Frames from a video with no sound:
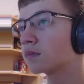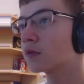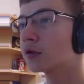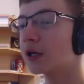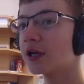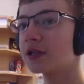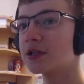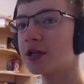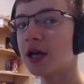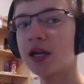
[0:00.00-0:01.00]
And that
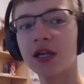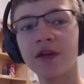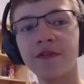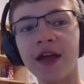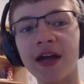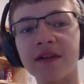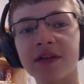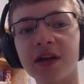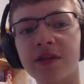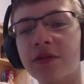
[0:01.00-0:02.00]
is the end of
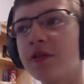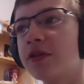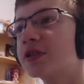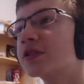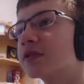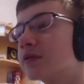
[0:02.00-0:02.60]
that. Getting through these